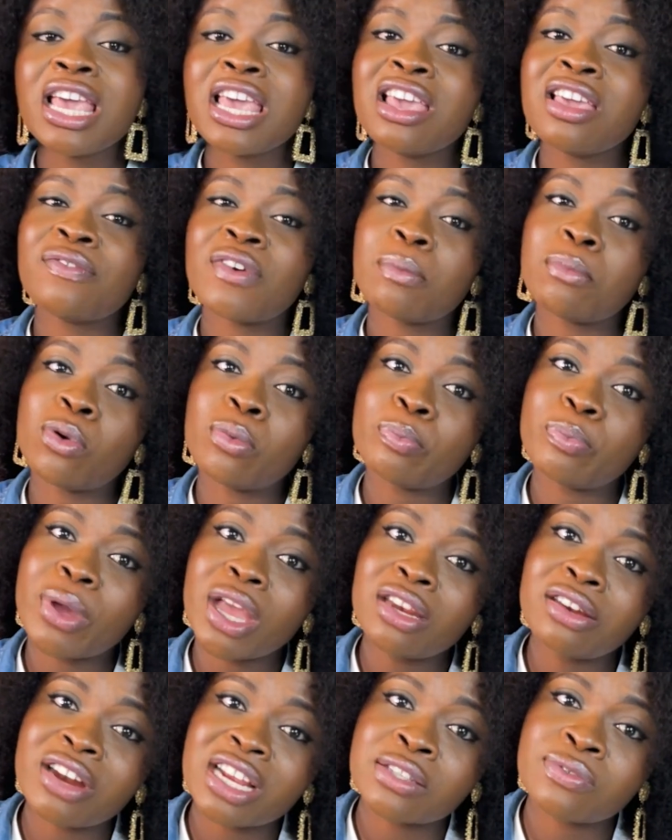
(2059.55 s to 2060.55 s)
If I'm on
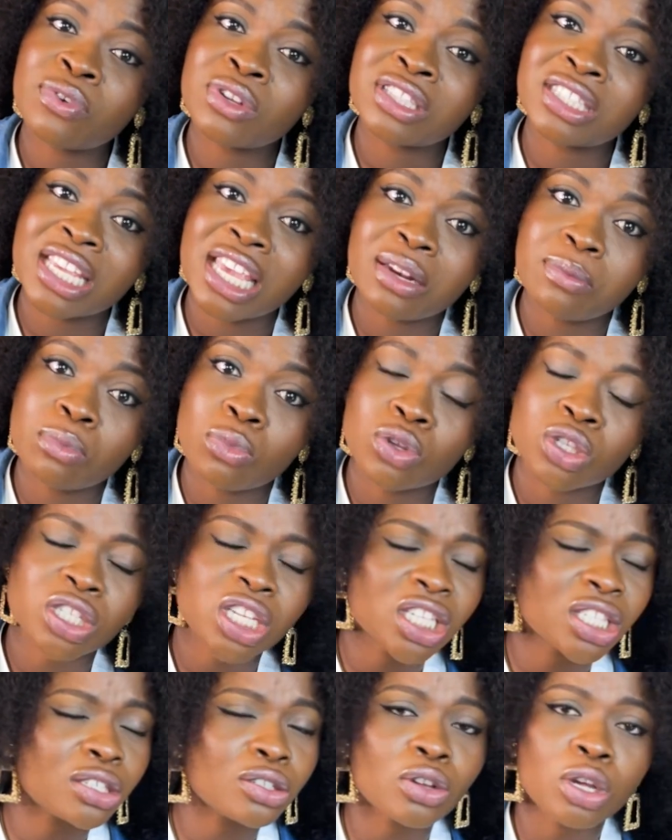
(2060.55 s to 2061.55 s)
bed rest for 10 months,
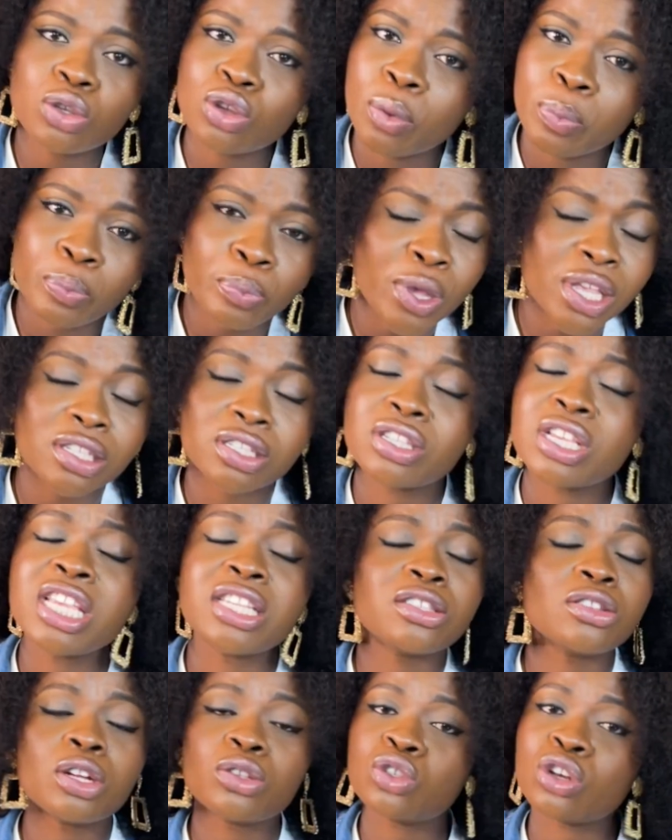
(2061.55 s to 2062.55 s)
it's not
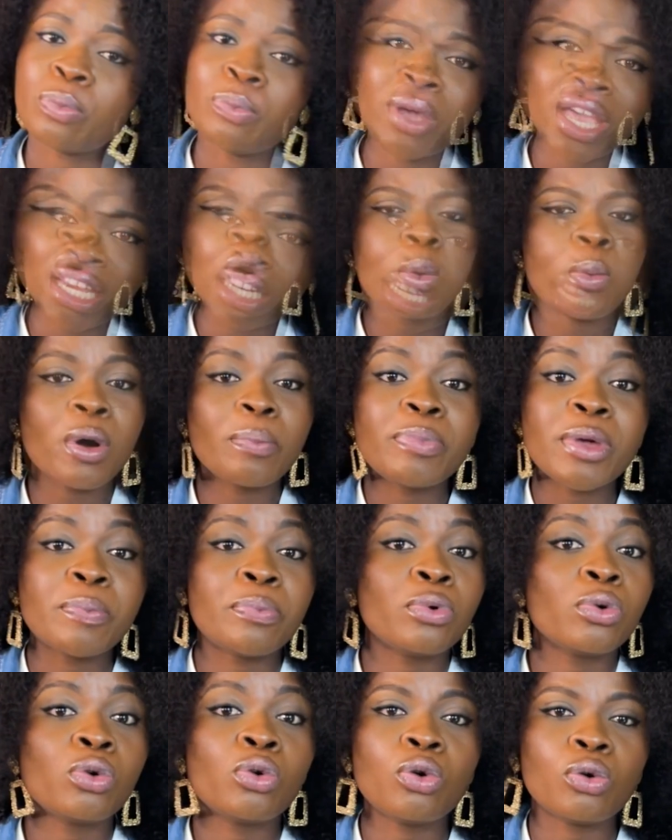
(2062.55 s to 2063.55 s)
your bed. What
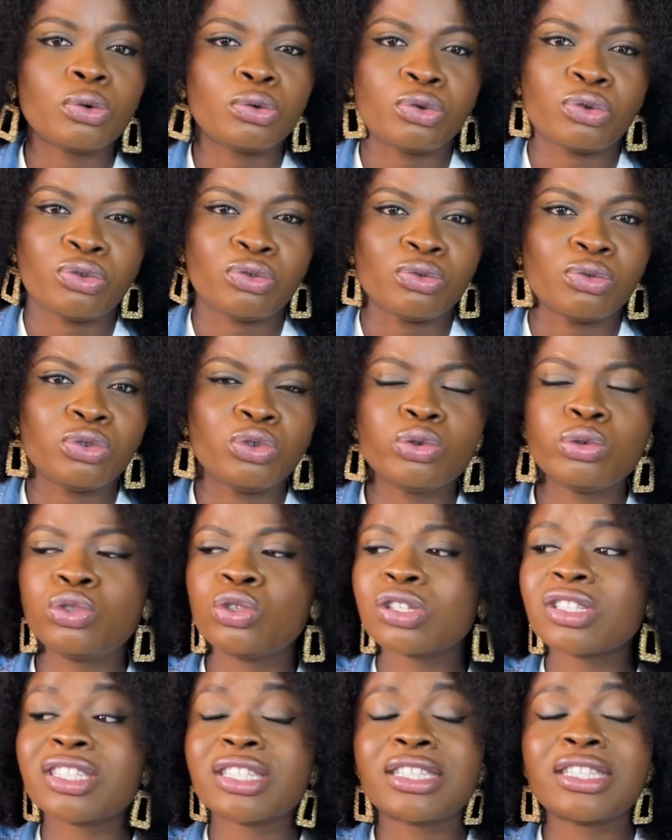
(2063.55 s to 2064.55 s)
people go through, you
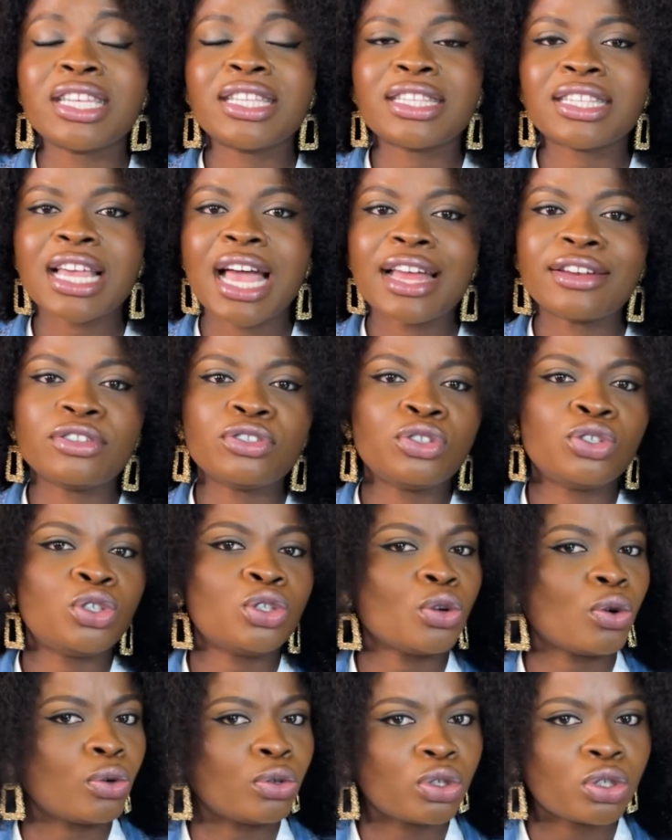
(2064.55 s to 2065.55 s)
just sit and
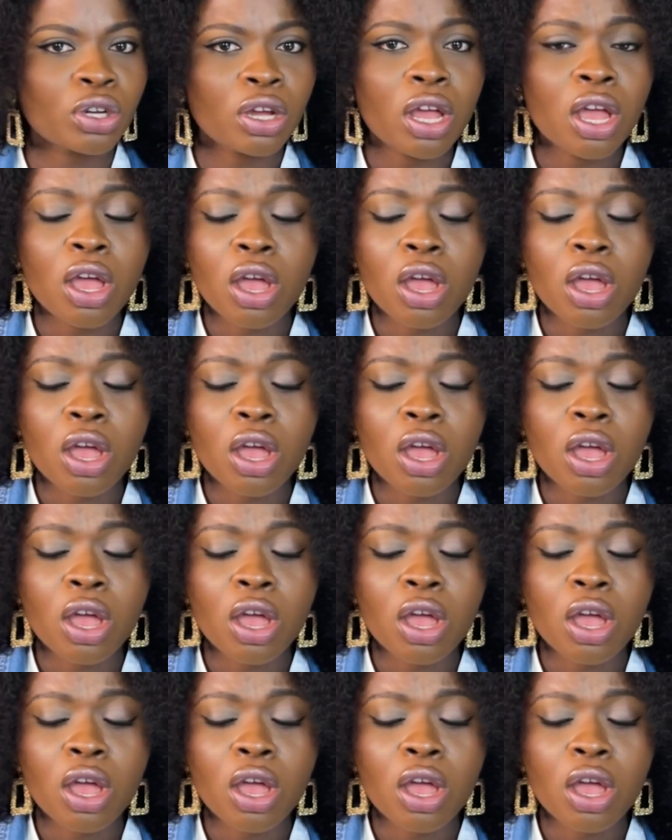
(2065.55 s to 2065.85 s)
judge.